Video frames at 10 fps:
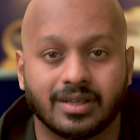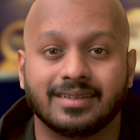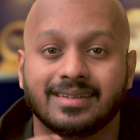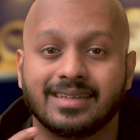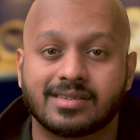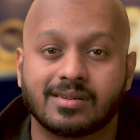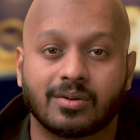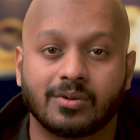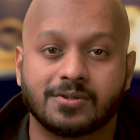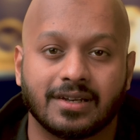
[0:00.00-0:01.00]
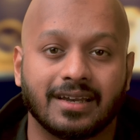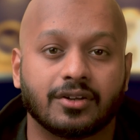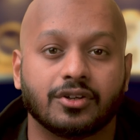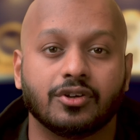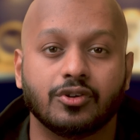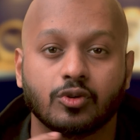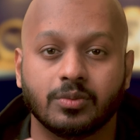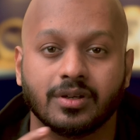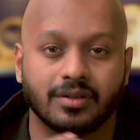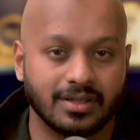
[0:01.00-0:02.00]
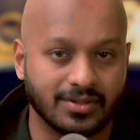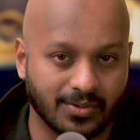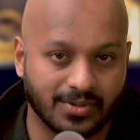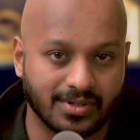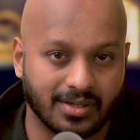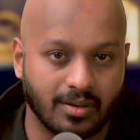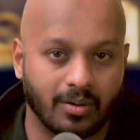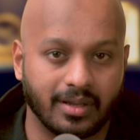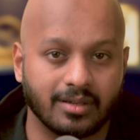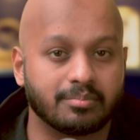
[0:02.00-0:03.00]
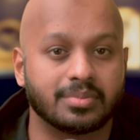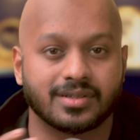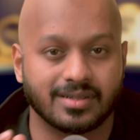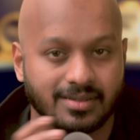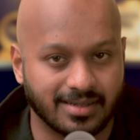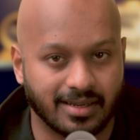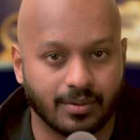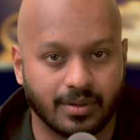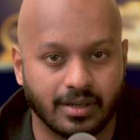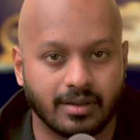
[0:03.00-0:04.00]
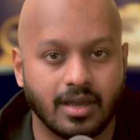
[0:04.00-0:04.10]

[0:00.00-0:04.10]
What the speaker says: These controls relate to human resources security and personal security,